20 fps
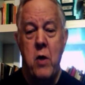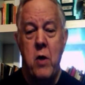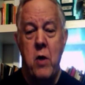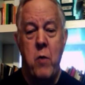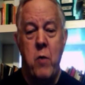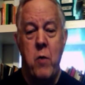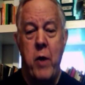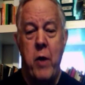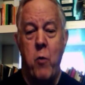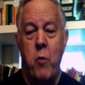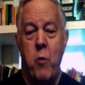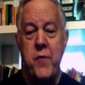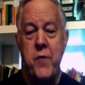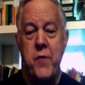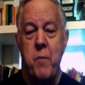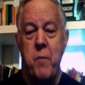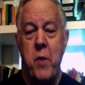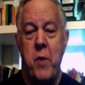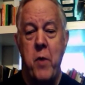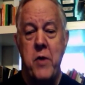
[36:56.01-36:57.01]
But it wasn't
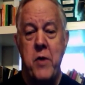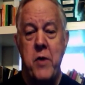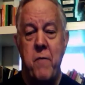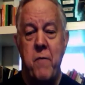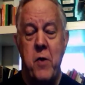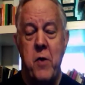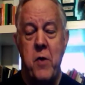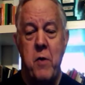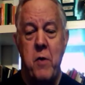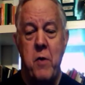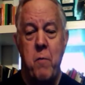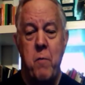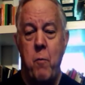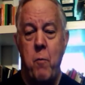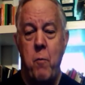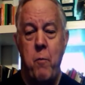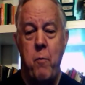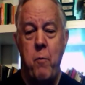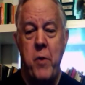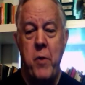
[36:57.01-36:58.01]
much of a
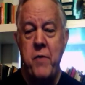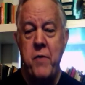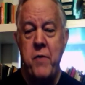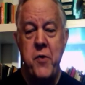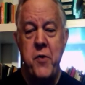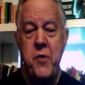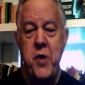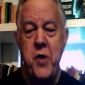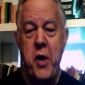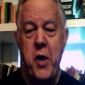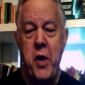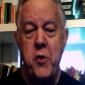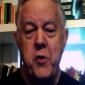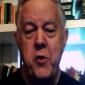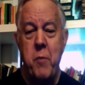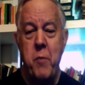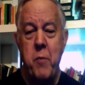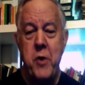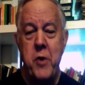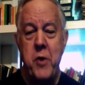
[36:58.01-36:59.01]
change or
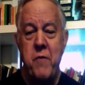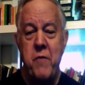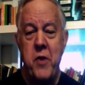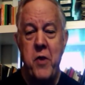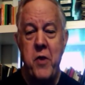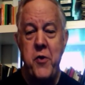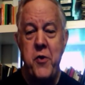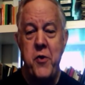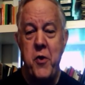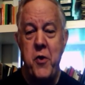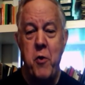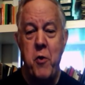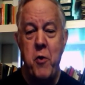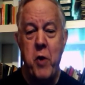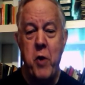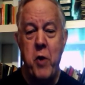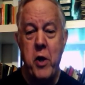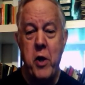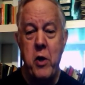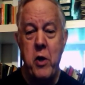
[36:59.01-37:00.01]
much of an
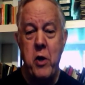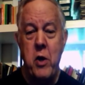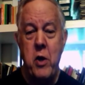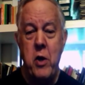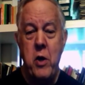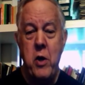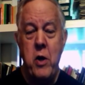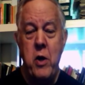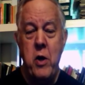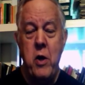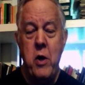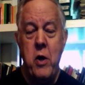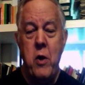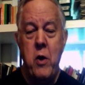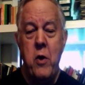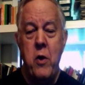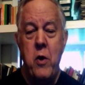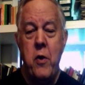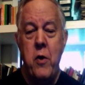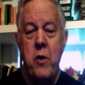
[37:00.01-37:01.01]
engineering
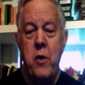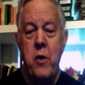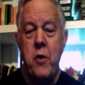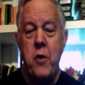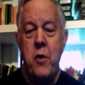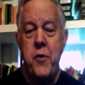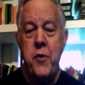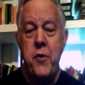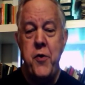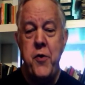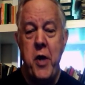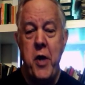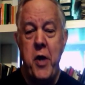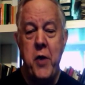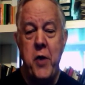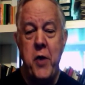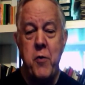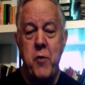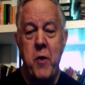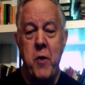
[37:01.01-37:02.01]
change
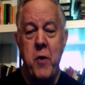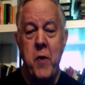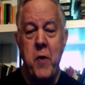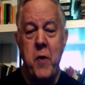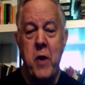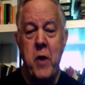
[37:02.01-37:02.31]
or anything like